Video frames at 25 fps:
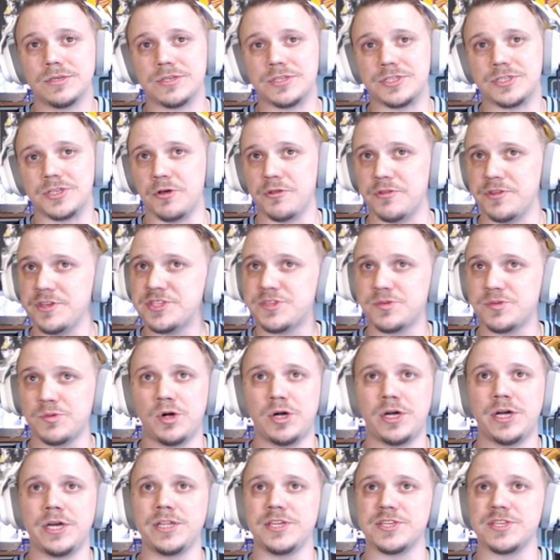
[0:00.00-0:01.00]
So this
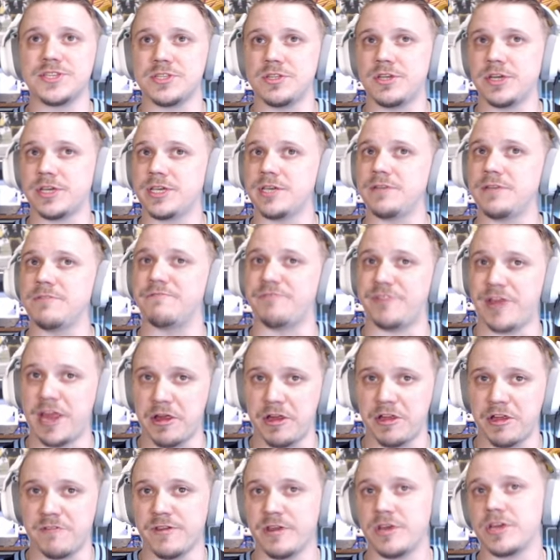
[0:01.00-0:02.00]
one is looking
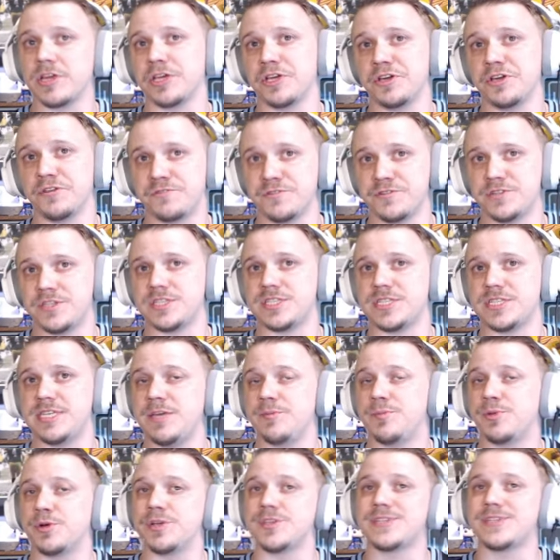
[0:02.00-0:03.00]
very, very good for the
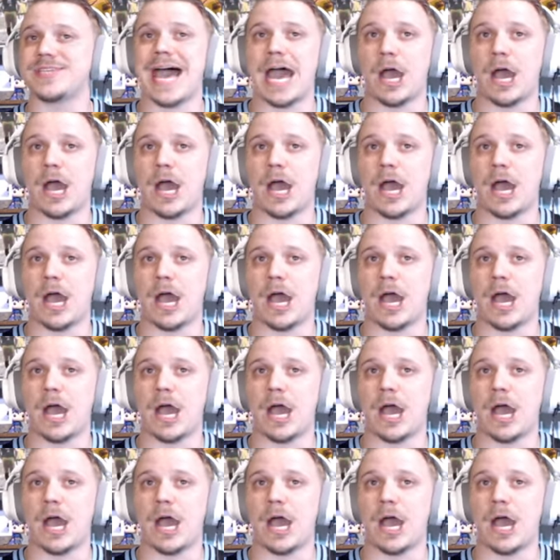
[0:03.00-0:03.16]
T Birds.